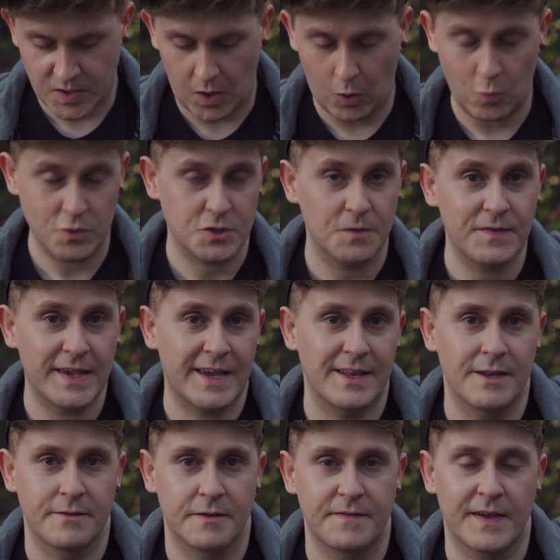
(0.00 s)
I also think
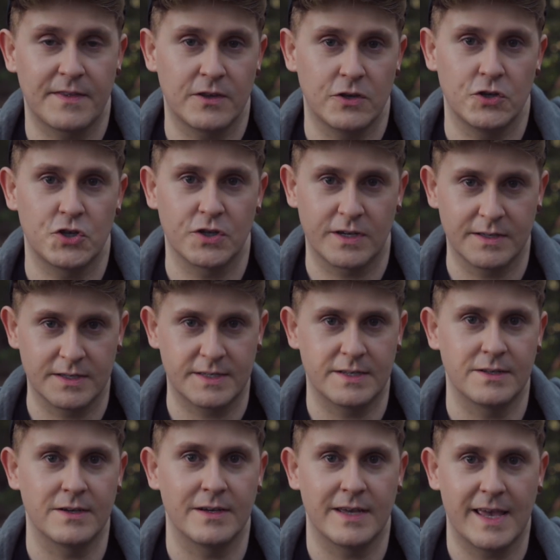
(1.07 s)
another thing that you should
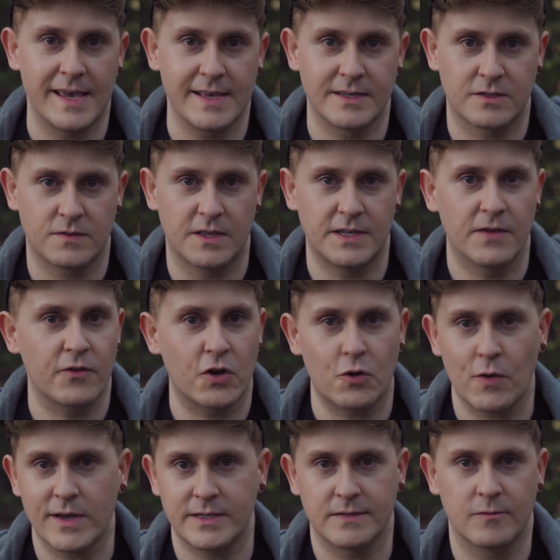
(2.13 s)
consider is the different
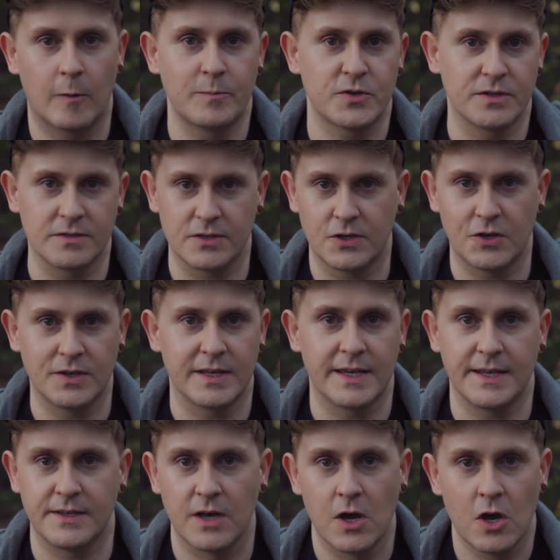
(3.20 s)
creative options that you
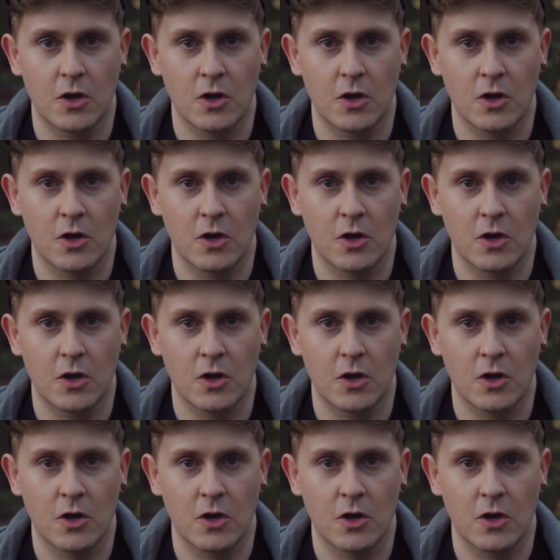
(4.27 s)
need.